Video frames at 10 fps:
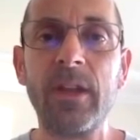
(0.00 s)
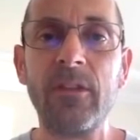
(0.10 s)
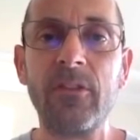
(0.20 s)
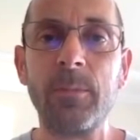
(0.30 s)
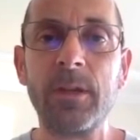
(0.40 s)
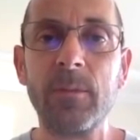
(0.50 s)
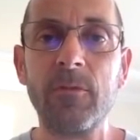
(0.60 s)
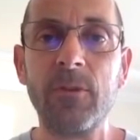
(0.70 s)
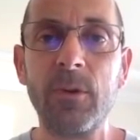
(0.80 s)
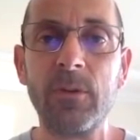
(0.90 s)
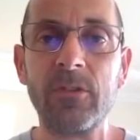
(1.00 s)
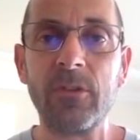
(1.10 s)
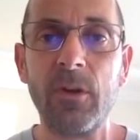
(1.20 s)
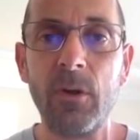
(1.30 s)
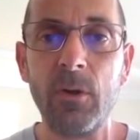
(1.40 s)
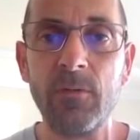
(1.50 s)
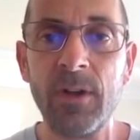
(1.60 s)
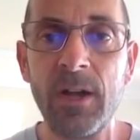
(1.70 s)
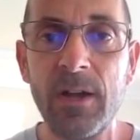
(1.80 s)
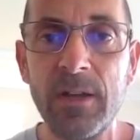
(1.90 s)
tends to become focused
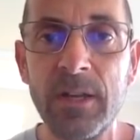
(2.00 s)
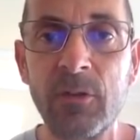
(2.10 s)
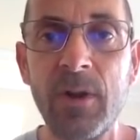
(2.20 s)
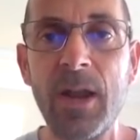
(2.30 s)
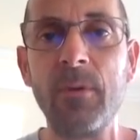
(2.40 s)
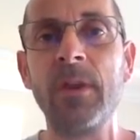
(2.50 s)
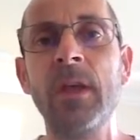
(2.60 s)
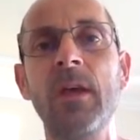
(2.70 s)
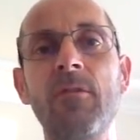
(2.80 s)
over higher ground.